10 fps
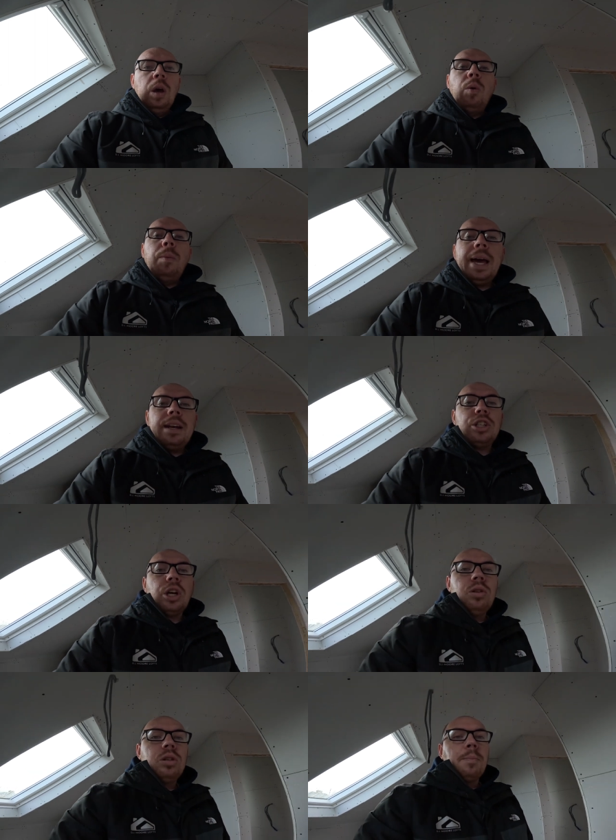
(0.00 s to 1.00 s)
we'll be able to
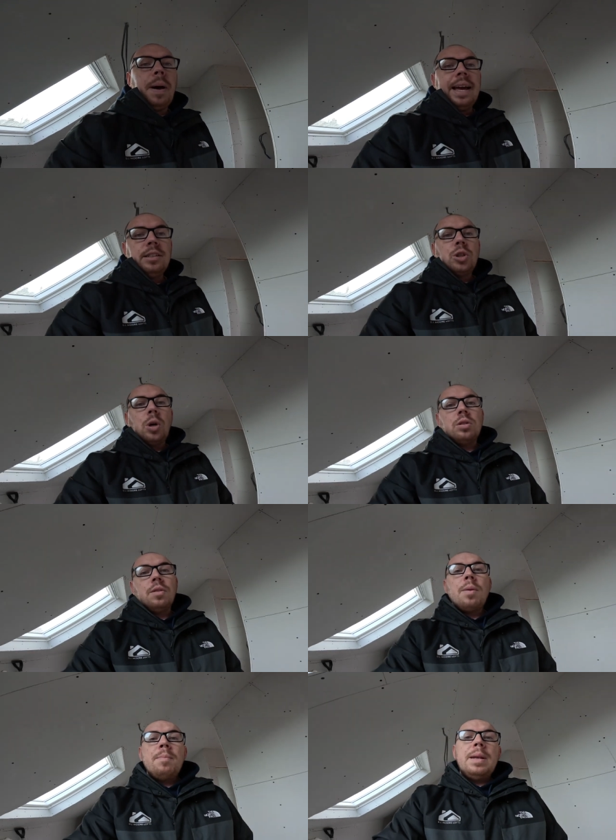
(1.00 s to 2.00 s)
show you some pan shots
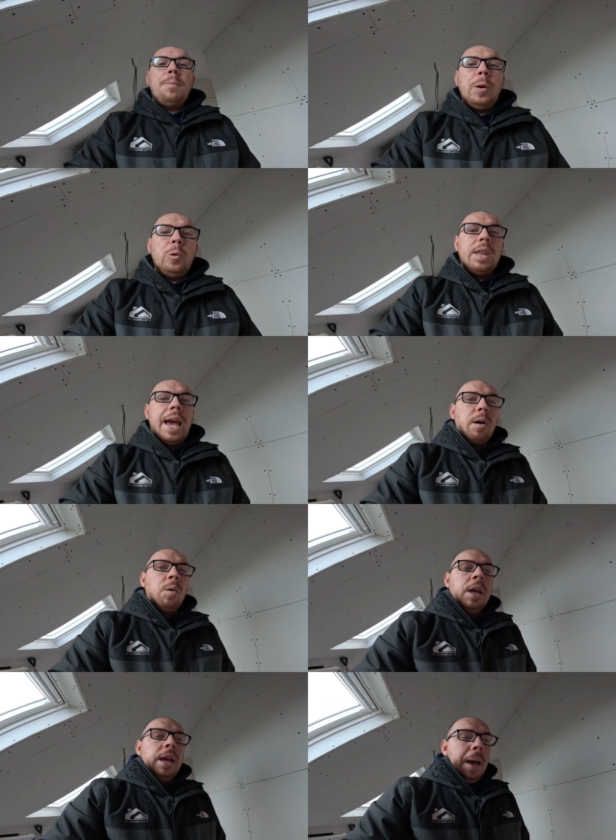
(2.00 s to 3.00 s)
of the mid build
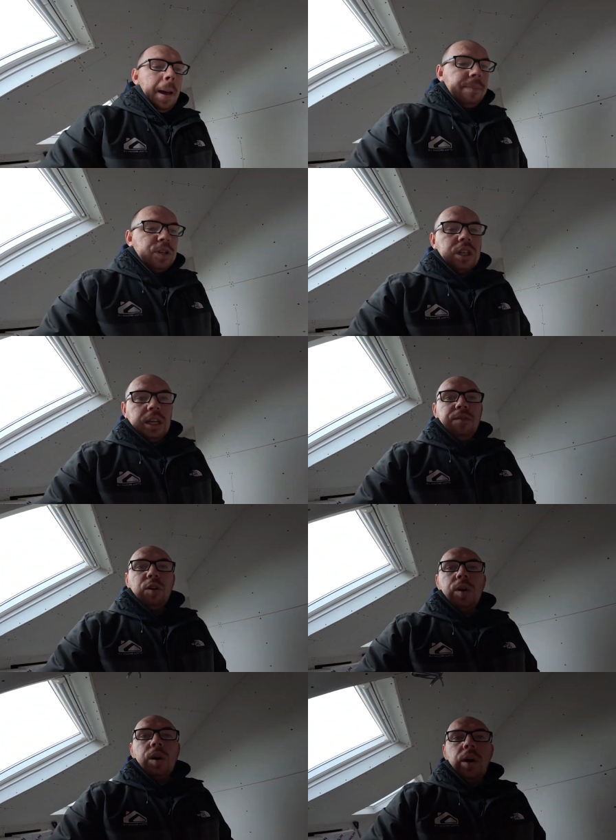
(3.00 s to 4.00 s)
now, um, just to give
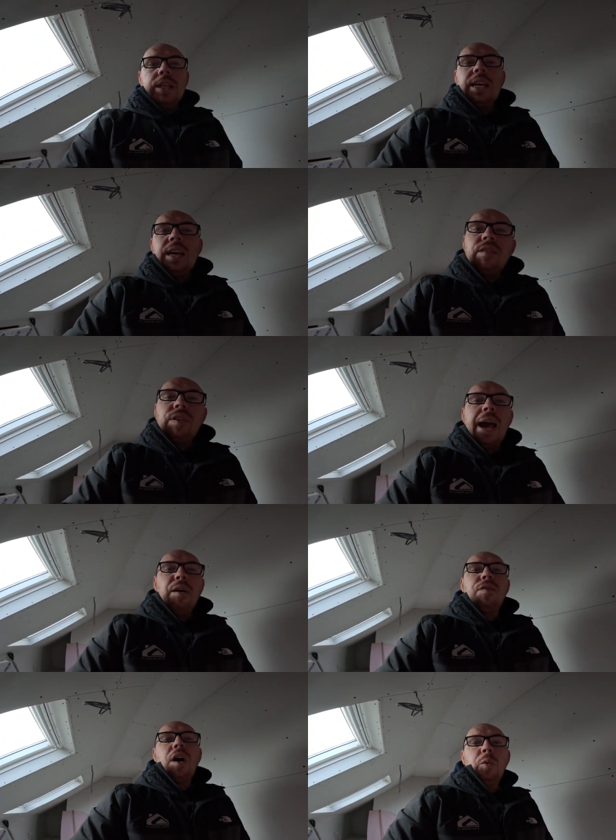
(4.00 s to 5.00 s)
you an idea of
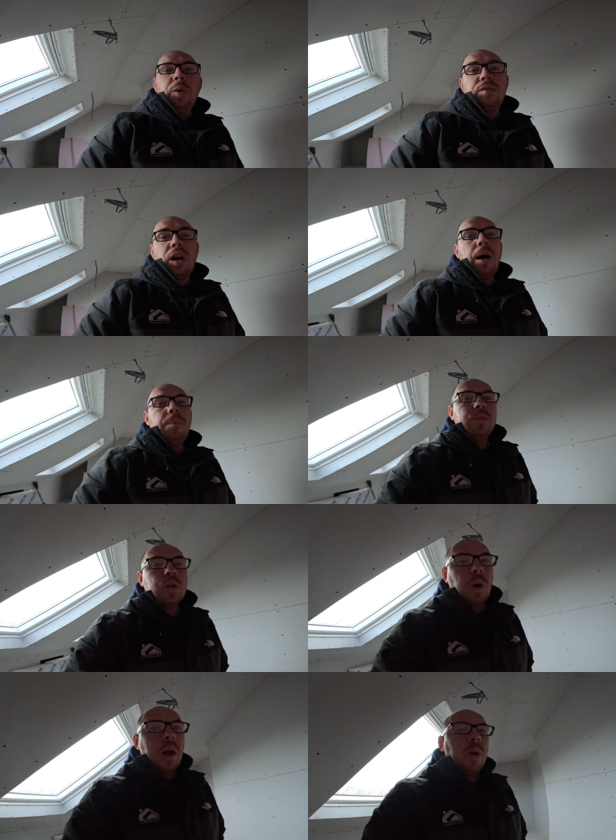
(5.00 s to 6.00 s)
how far we've come
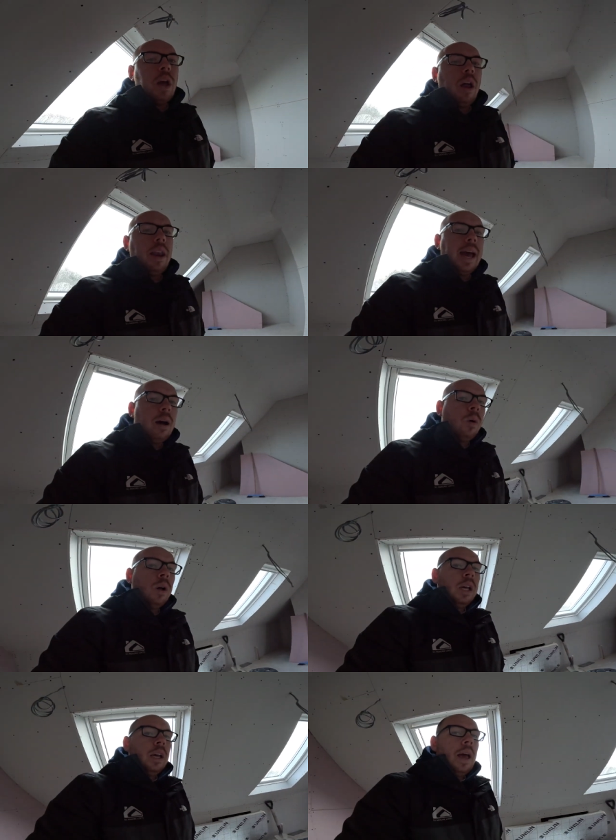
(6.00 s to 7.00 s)
to where we are now.
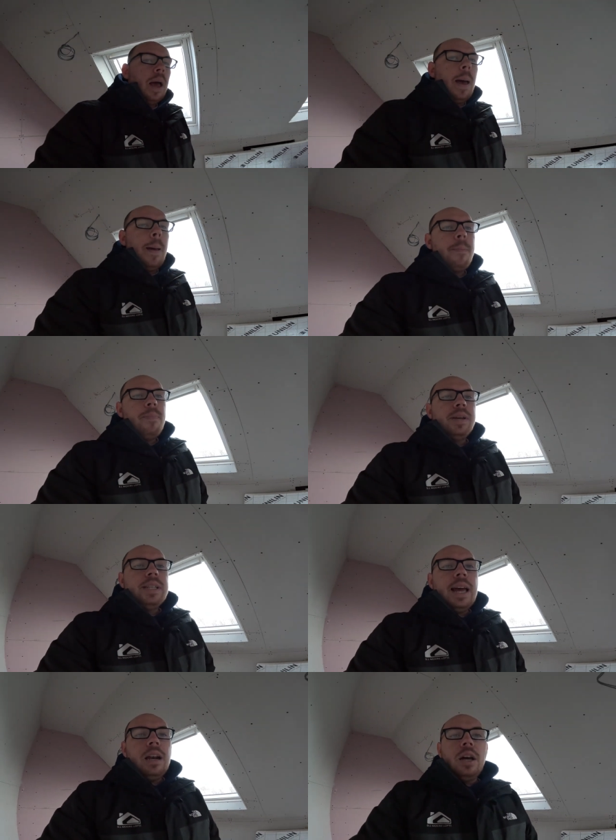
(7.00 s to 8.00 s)
Um, but
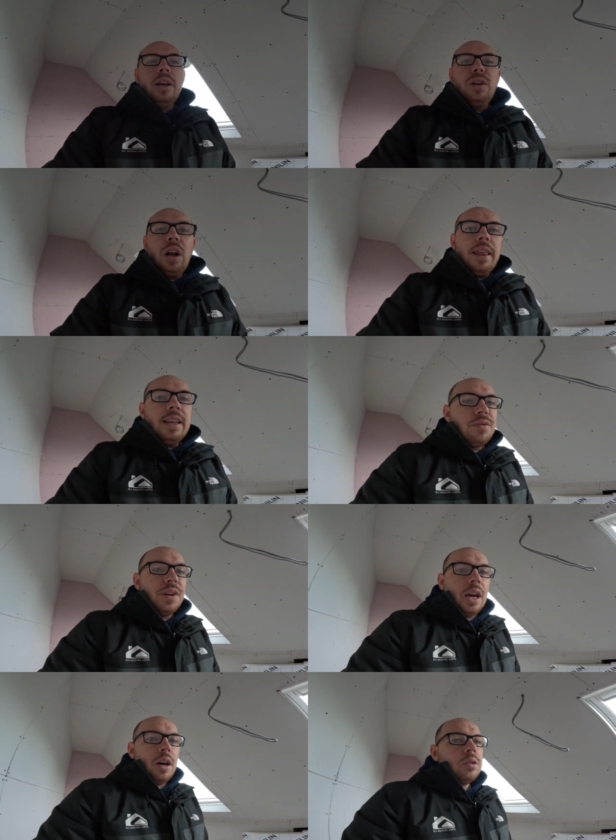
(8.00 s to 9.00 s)
yeah, look, if you like these
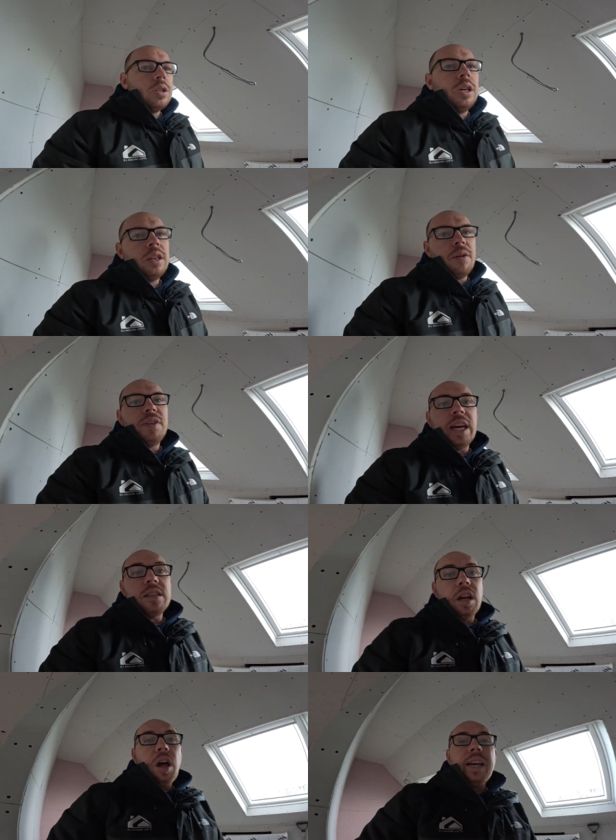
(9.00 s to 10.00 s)
videos, don't forget
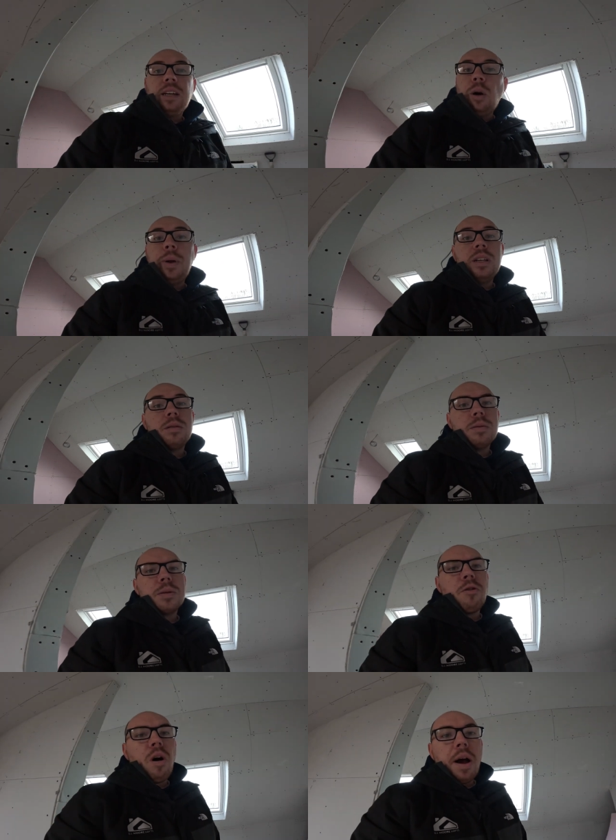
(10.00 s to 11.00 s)
to like, comment and
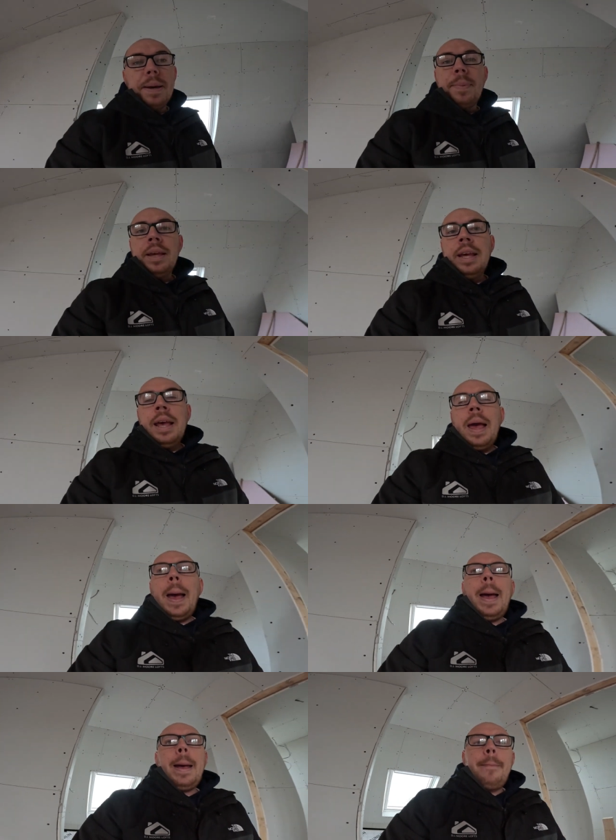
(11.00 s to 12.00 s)
subscribe.
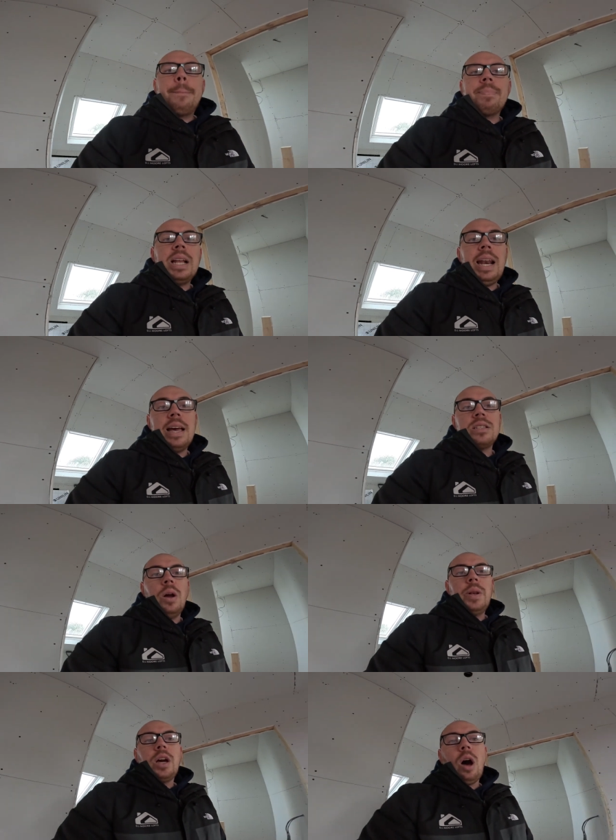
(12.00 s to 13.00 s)
Um, let us
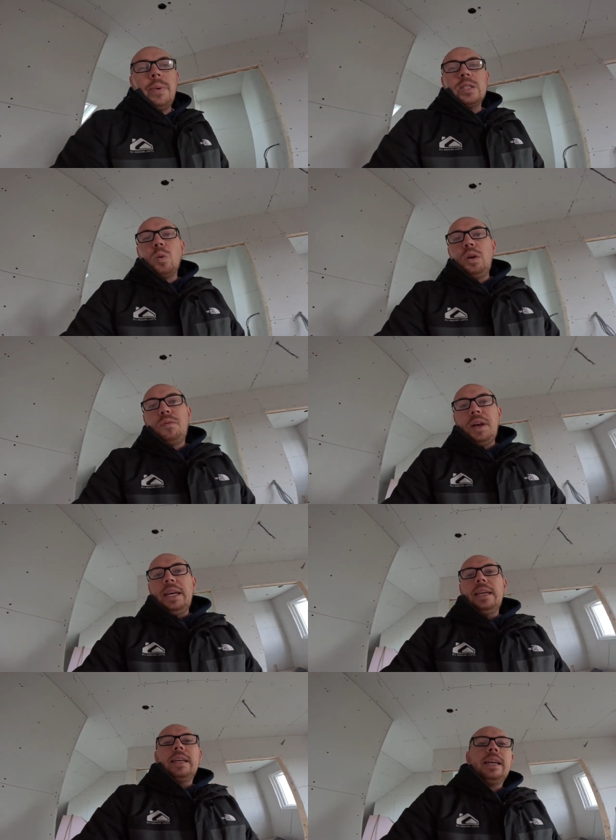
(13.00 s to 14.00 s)
know in the comments what you
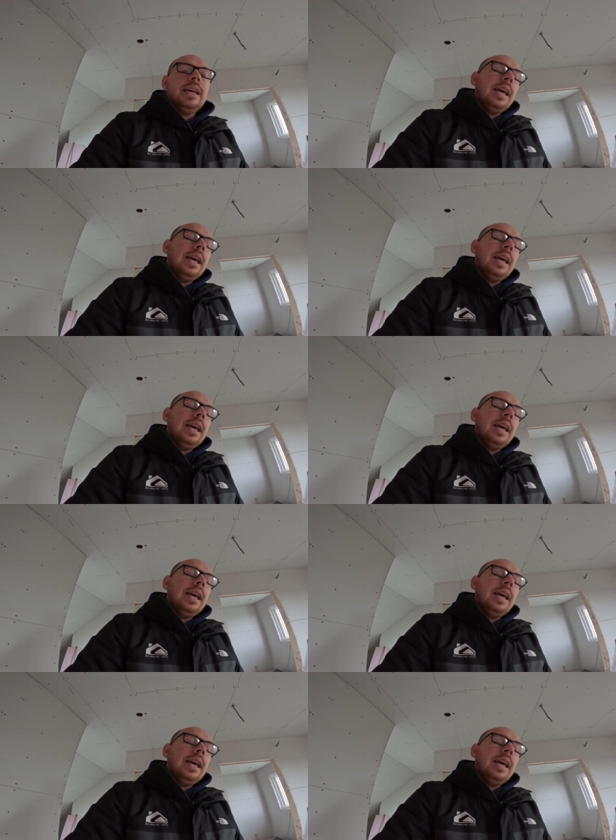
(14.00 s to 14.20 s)
think,